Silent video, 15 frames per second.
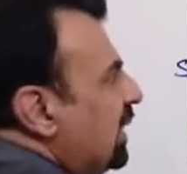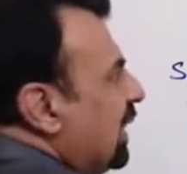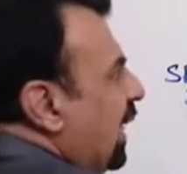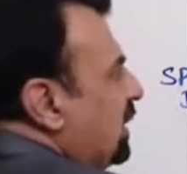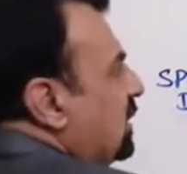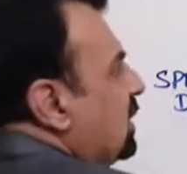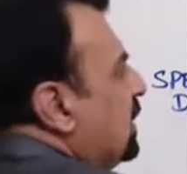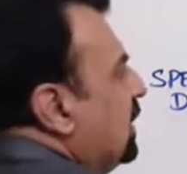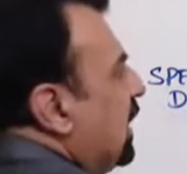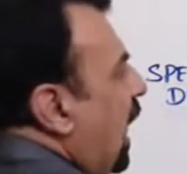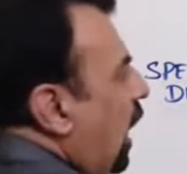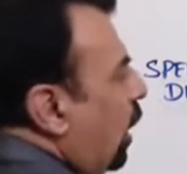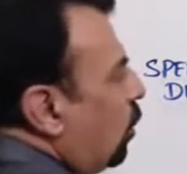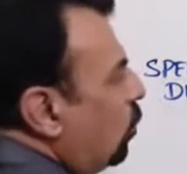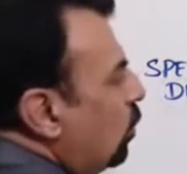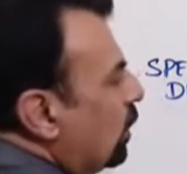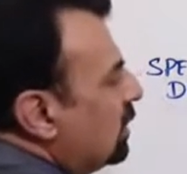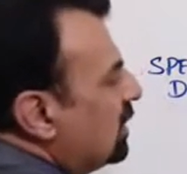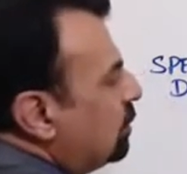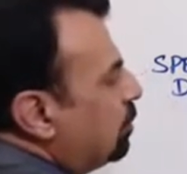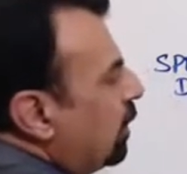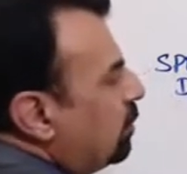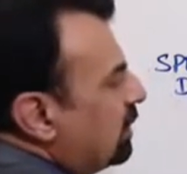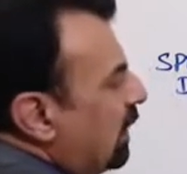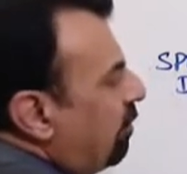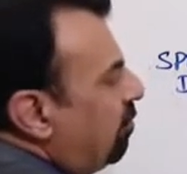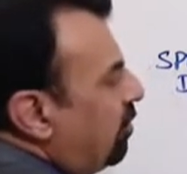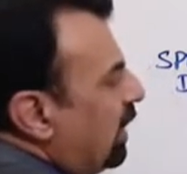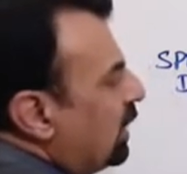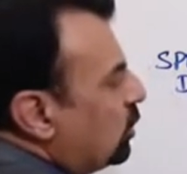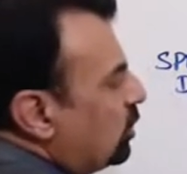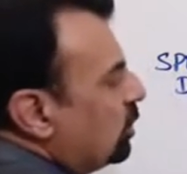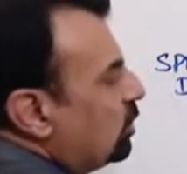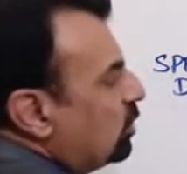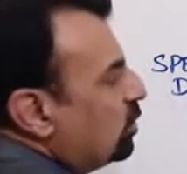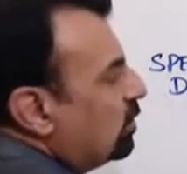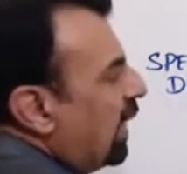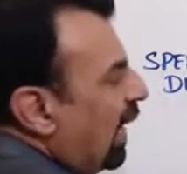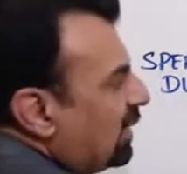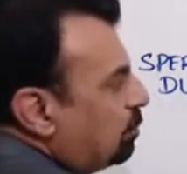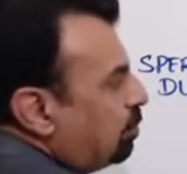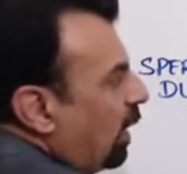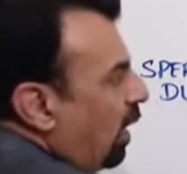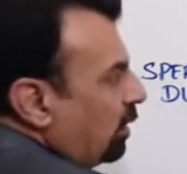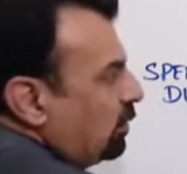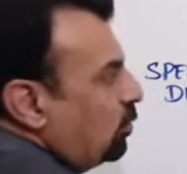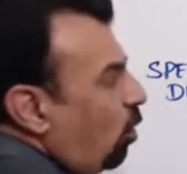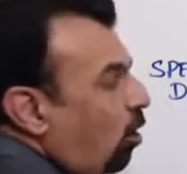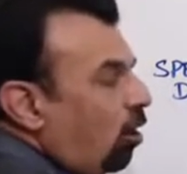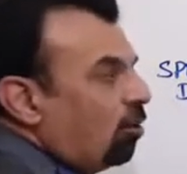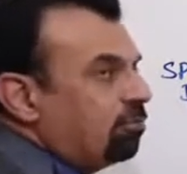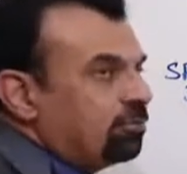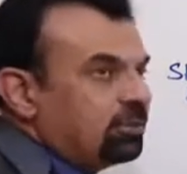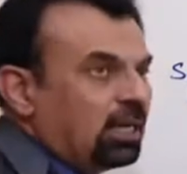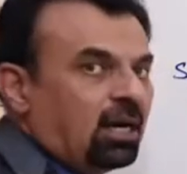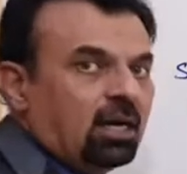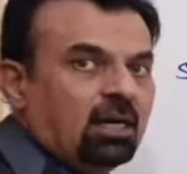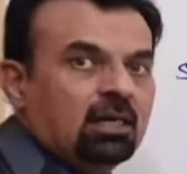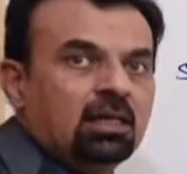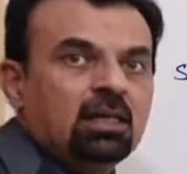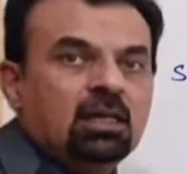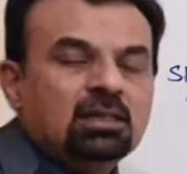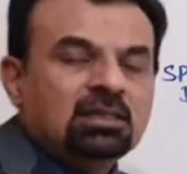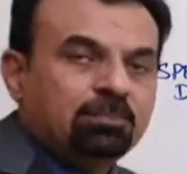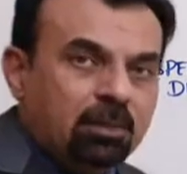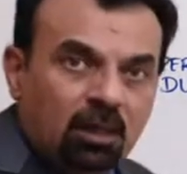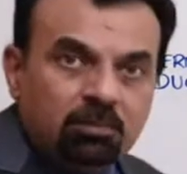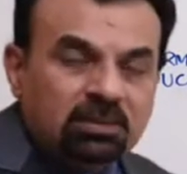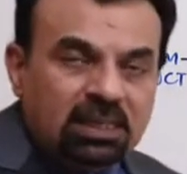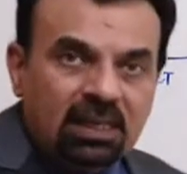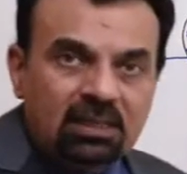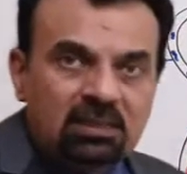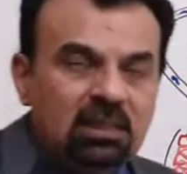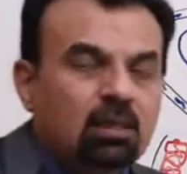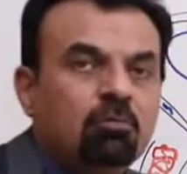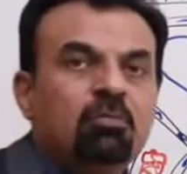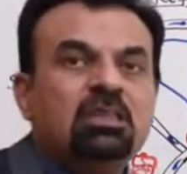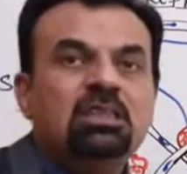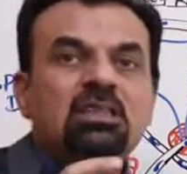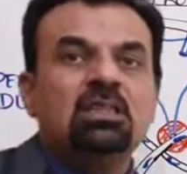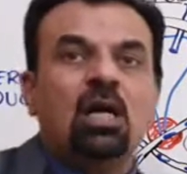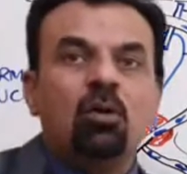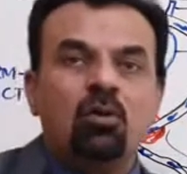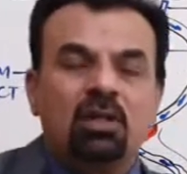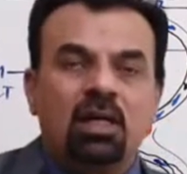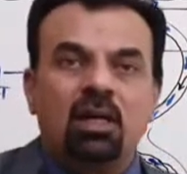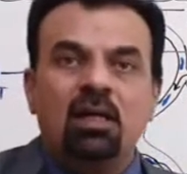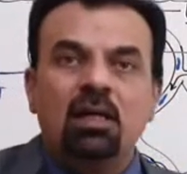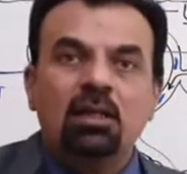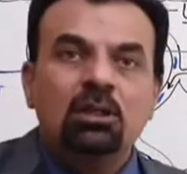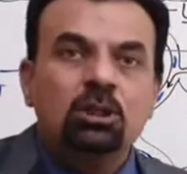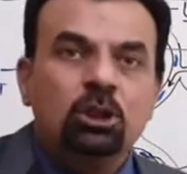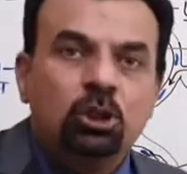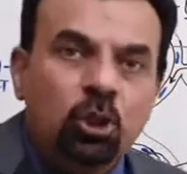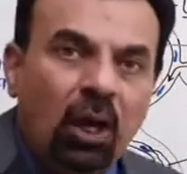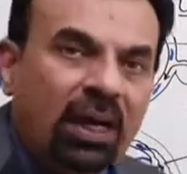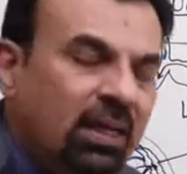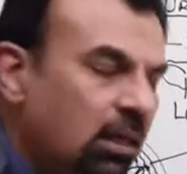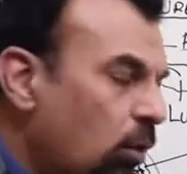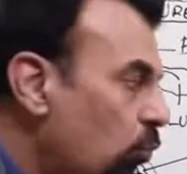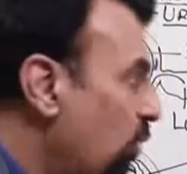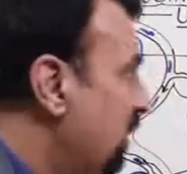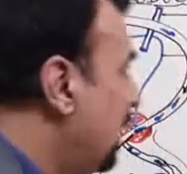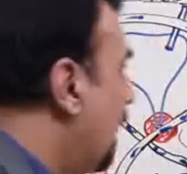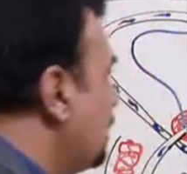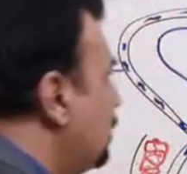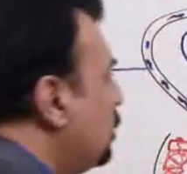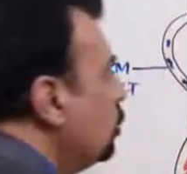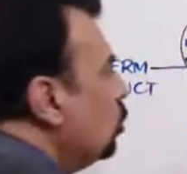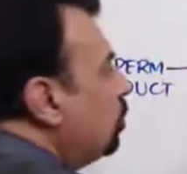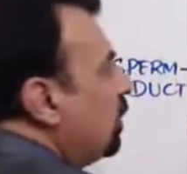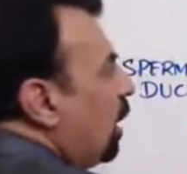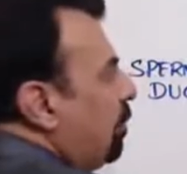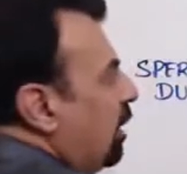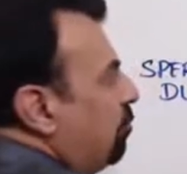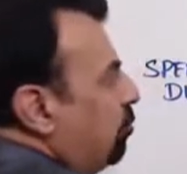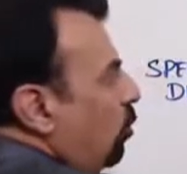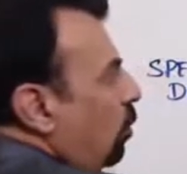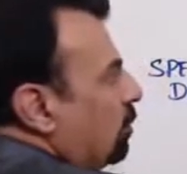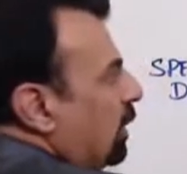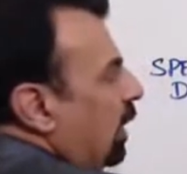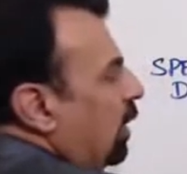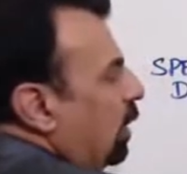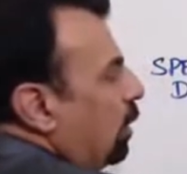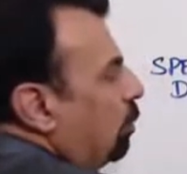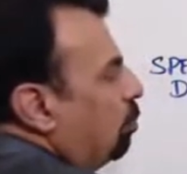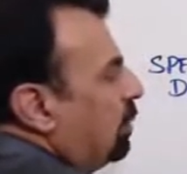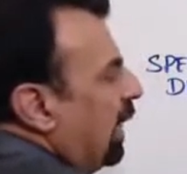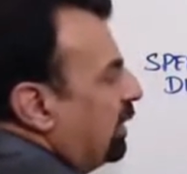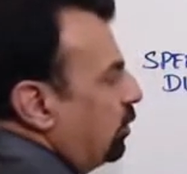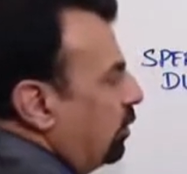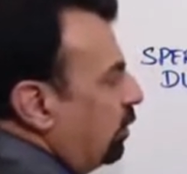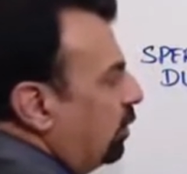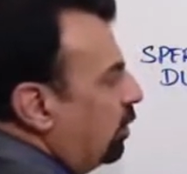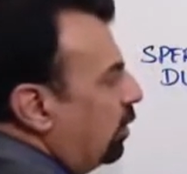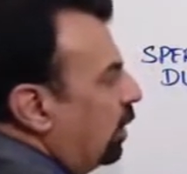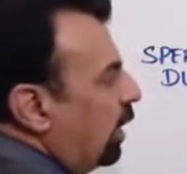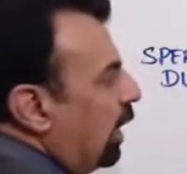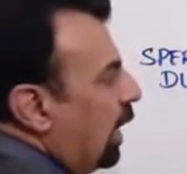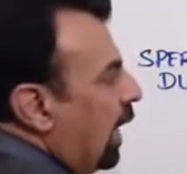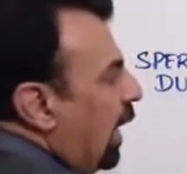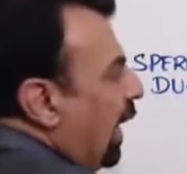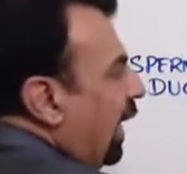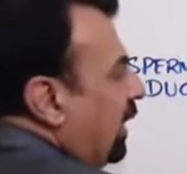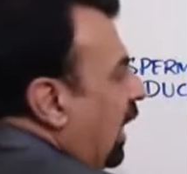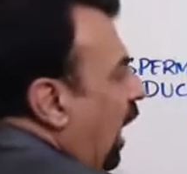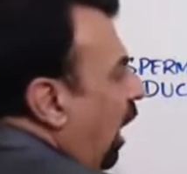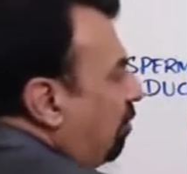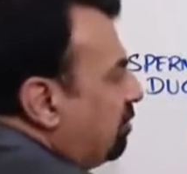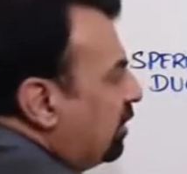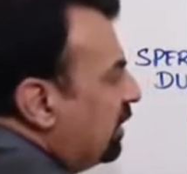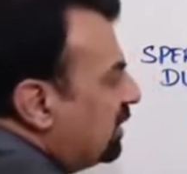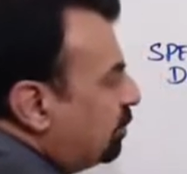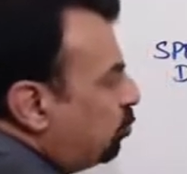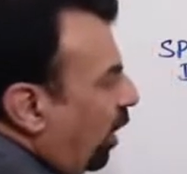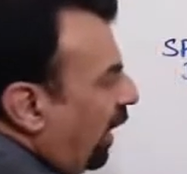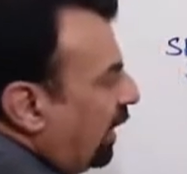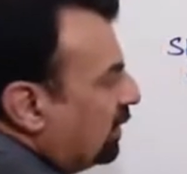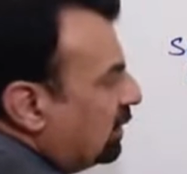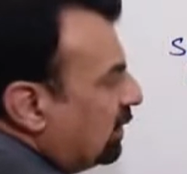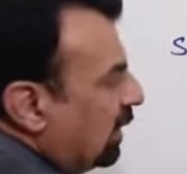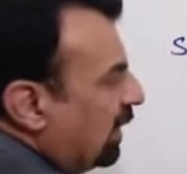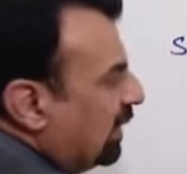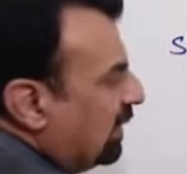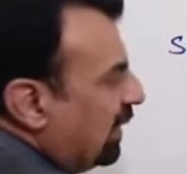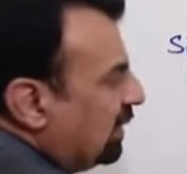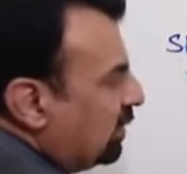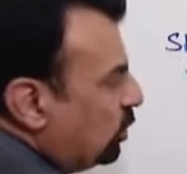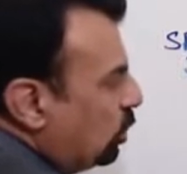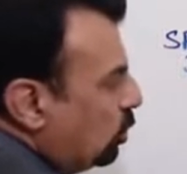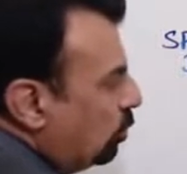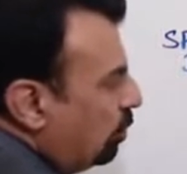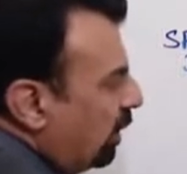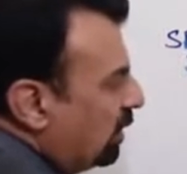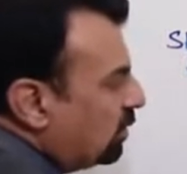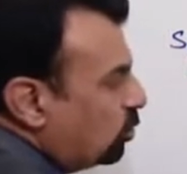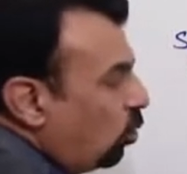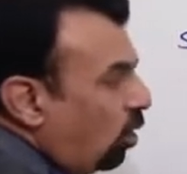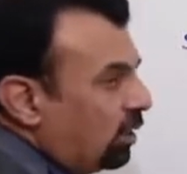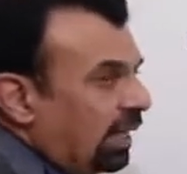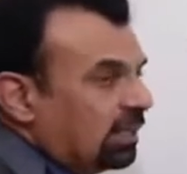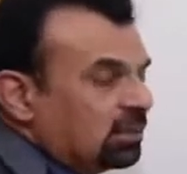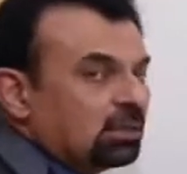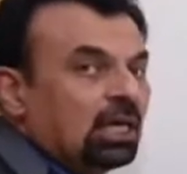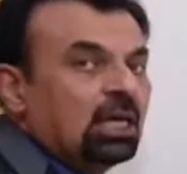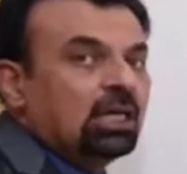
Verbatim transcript: that now sperms have reached to that part of the sperm duct which is now gonna join with the tube coming from the bladder. And after this point, this tube is called as